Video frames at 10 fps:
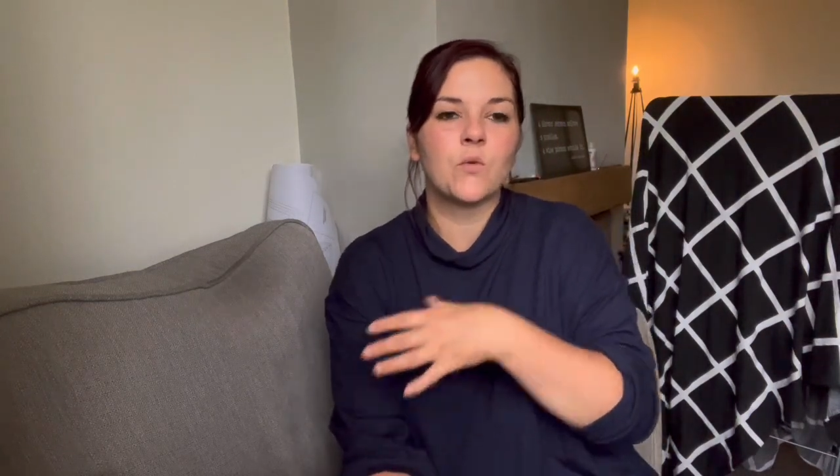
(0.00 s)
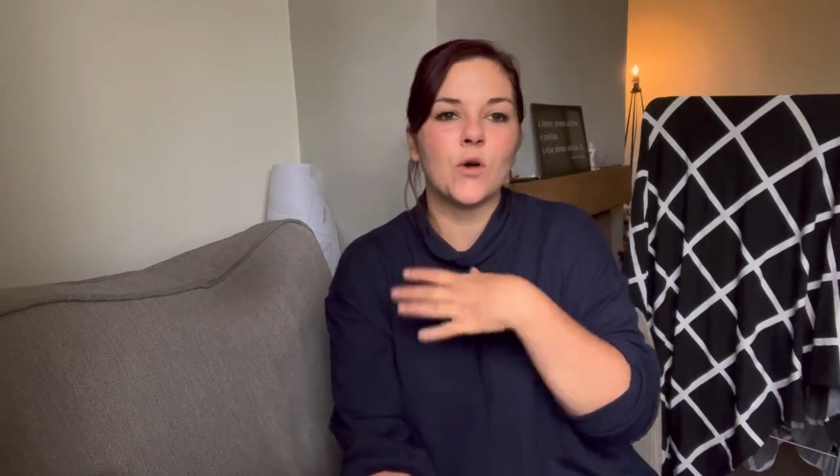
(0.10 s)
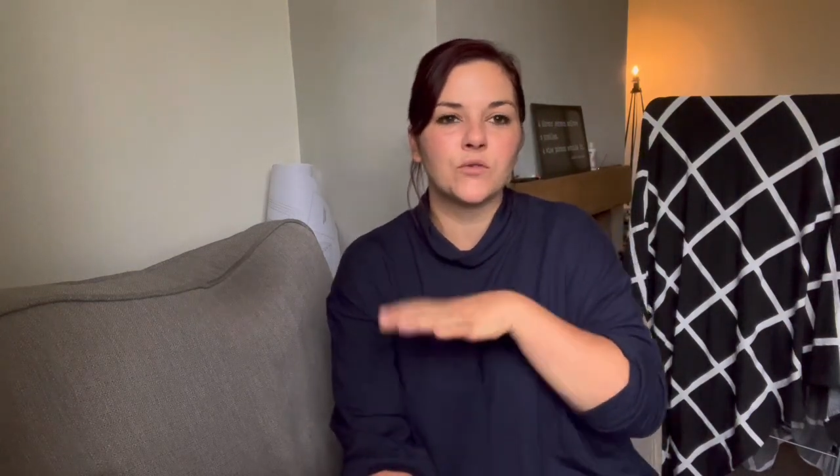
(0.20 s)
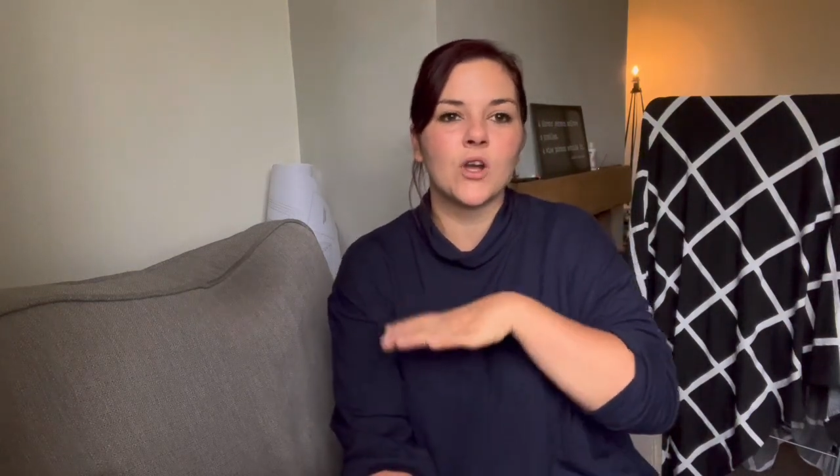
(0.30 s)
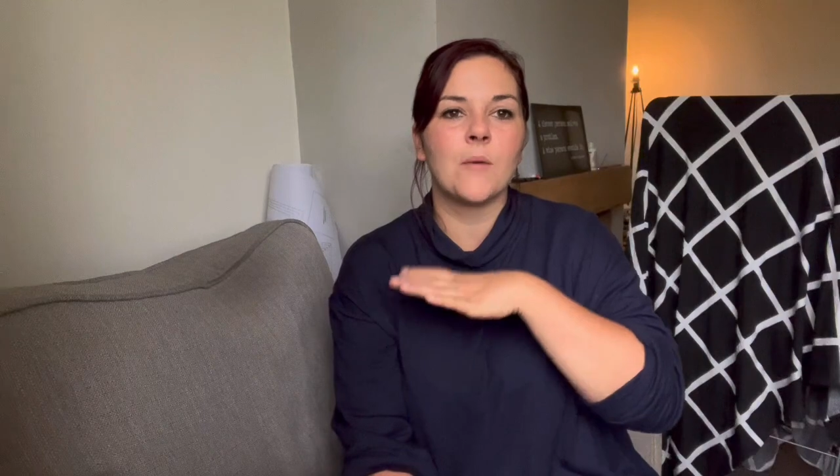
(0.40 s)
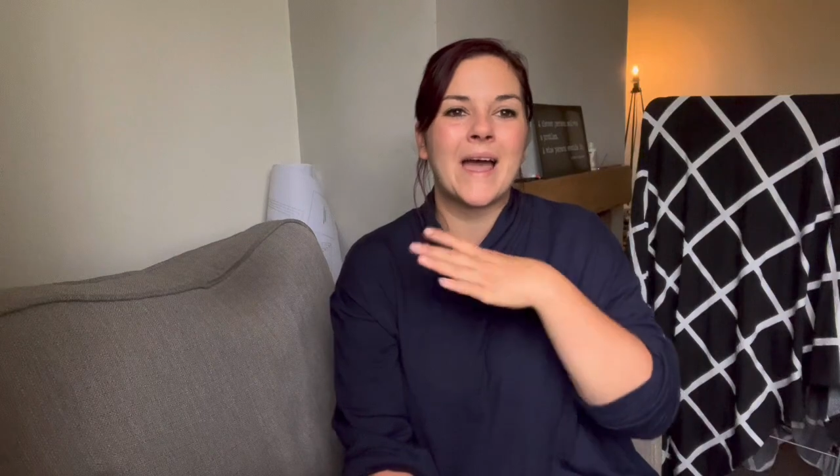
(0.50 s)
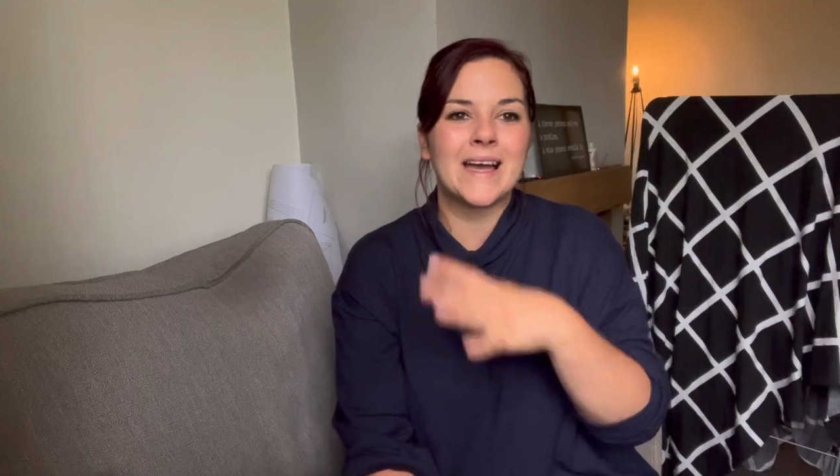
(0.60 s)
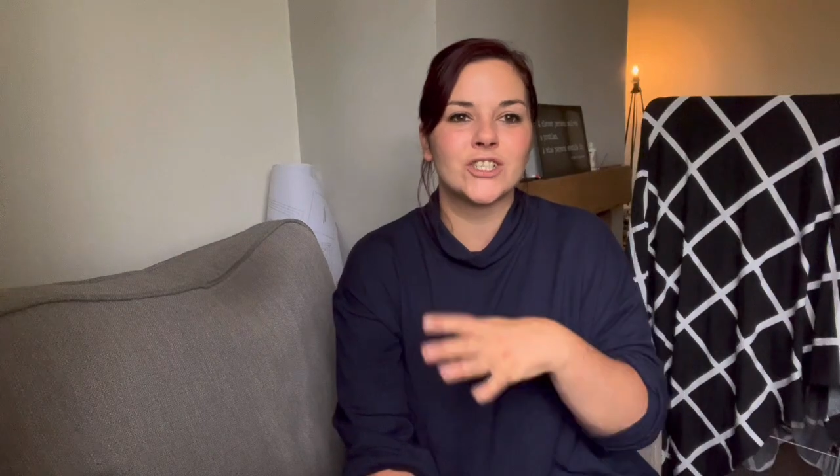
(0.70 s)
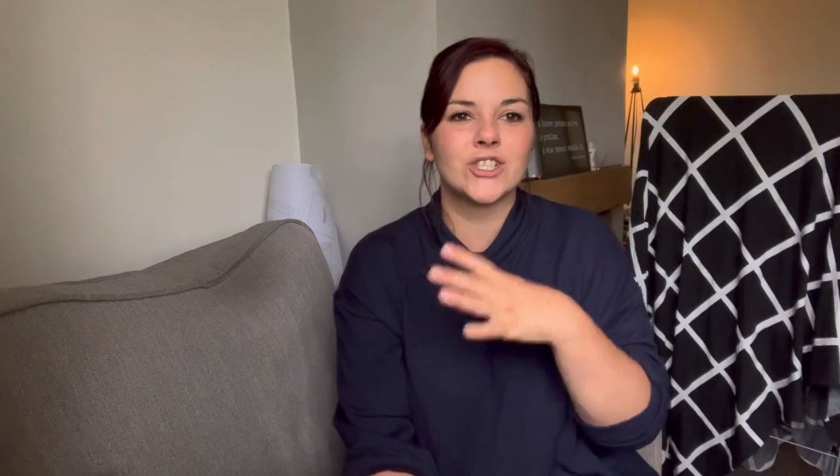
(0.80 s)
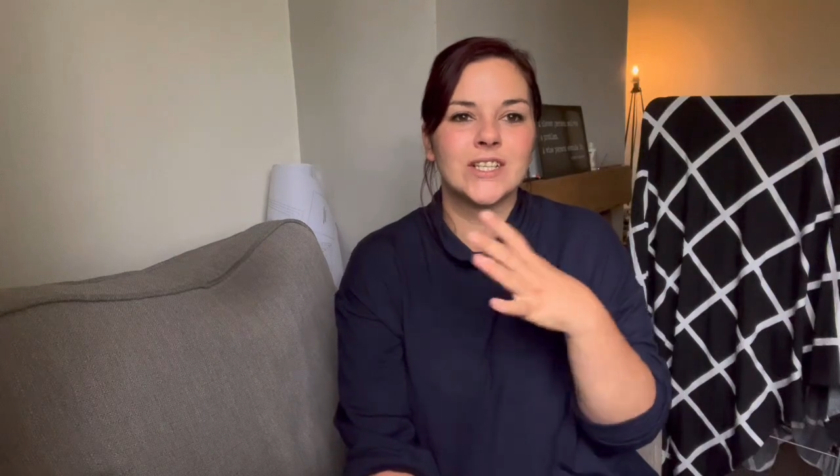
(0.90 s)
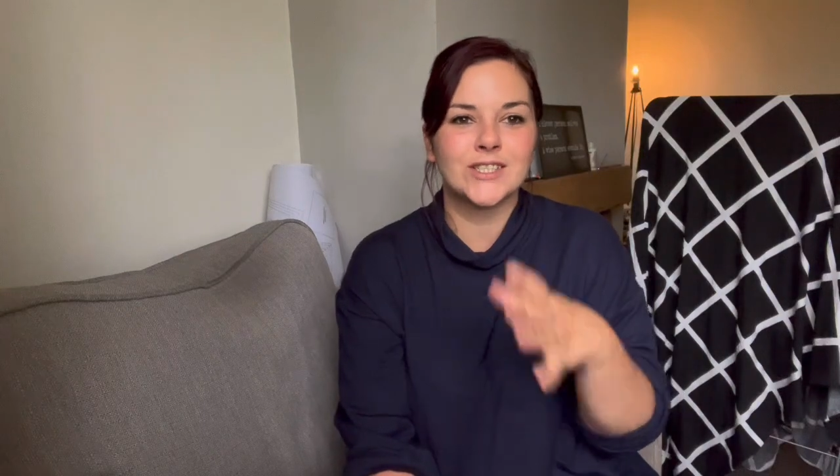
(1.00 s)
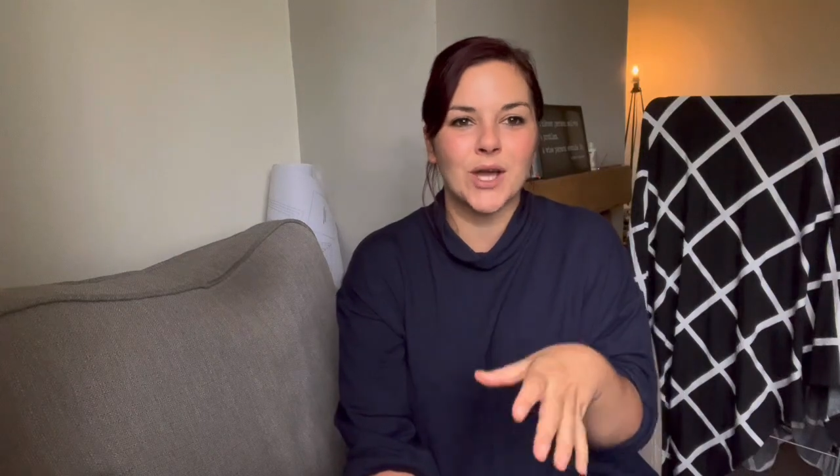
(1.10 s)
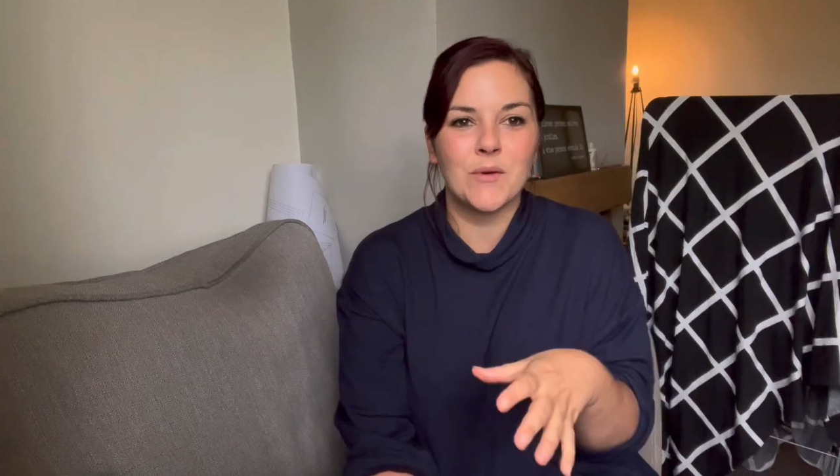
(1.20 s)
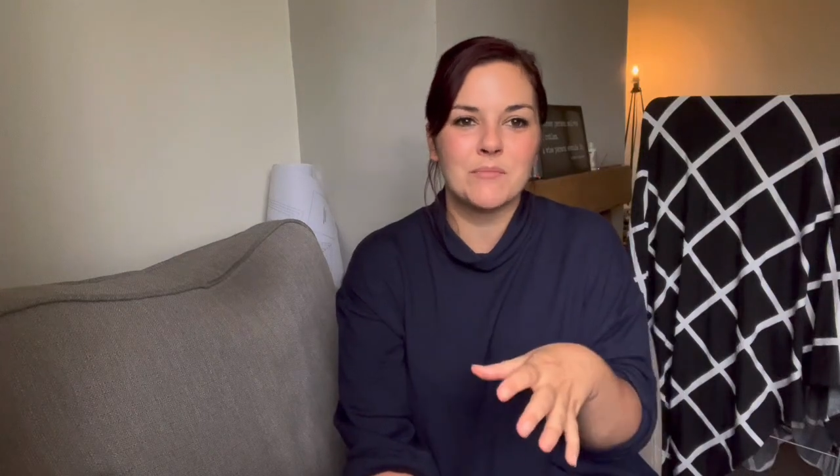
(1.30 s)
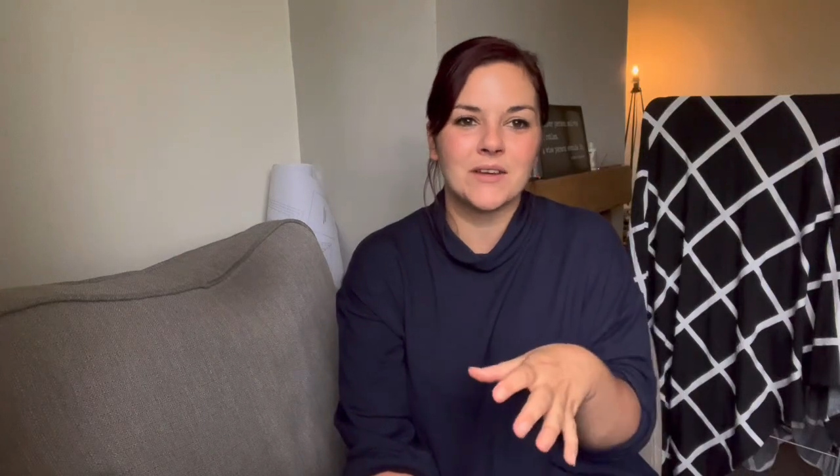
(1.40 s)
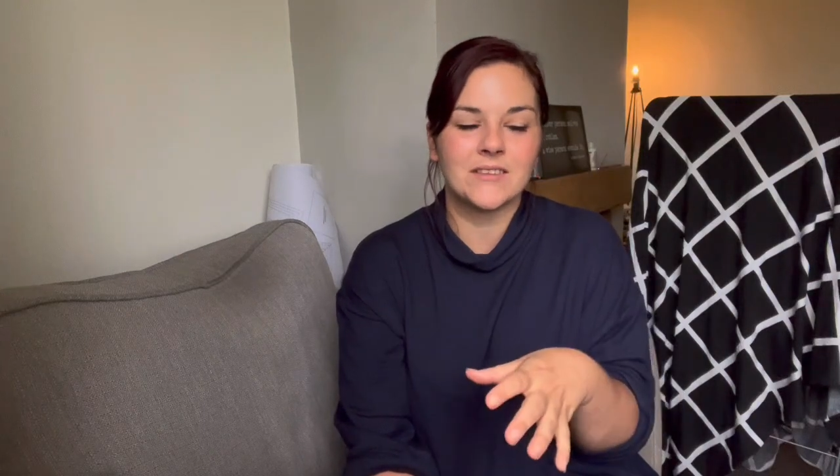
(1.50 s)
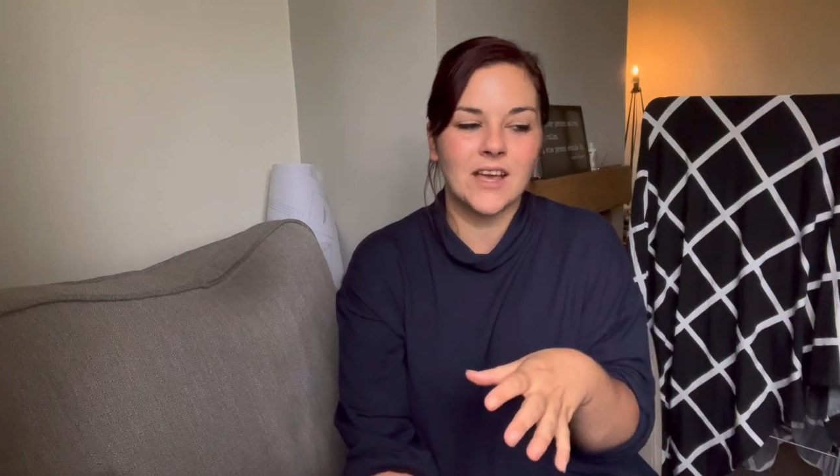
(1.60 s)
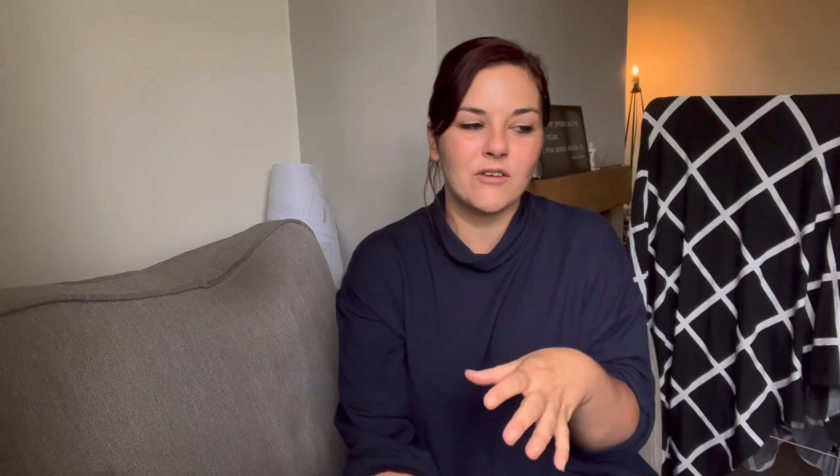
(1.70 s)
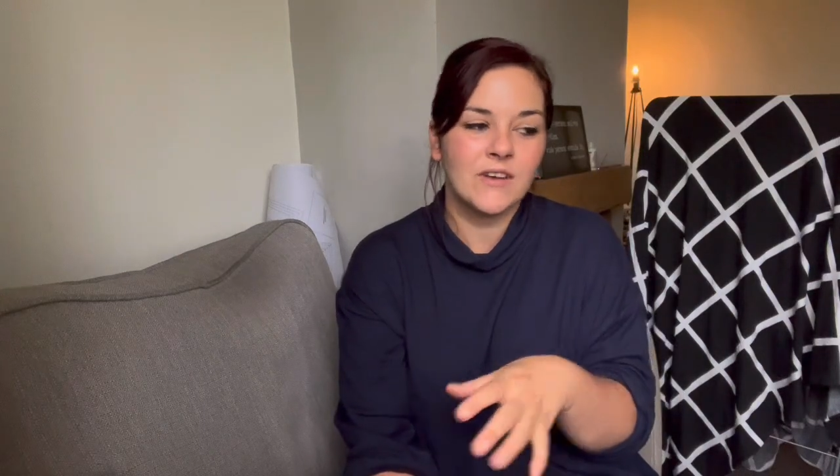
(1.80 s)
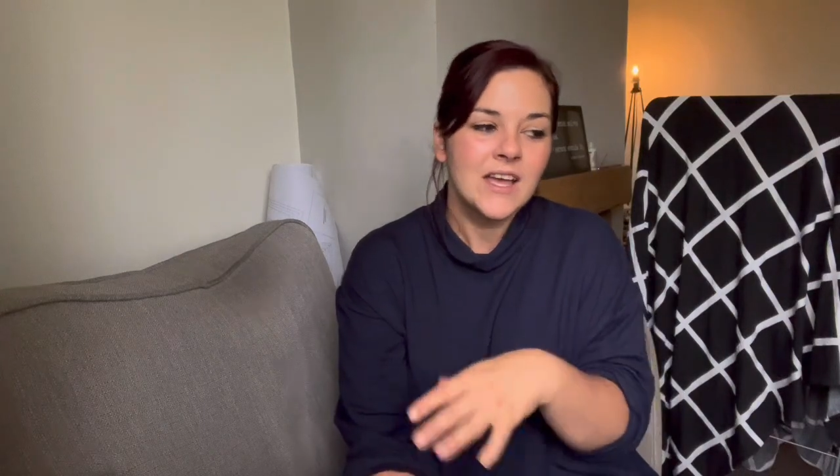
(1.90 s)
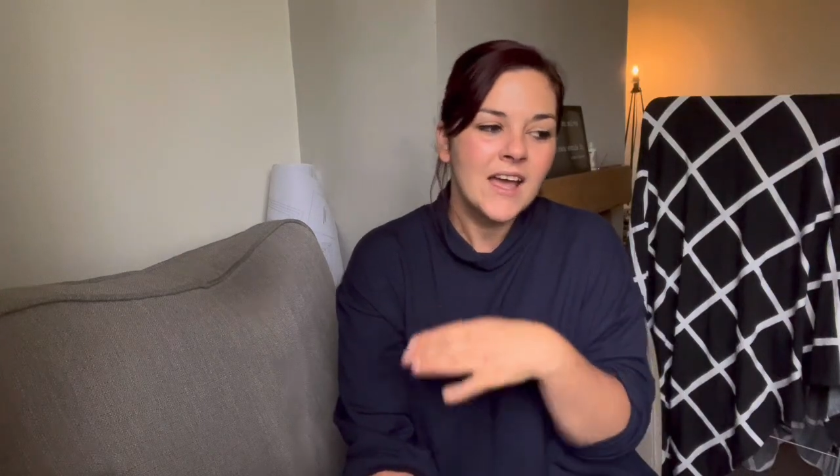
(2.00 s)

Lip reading: whilst I'm actually sewing myself,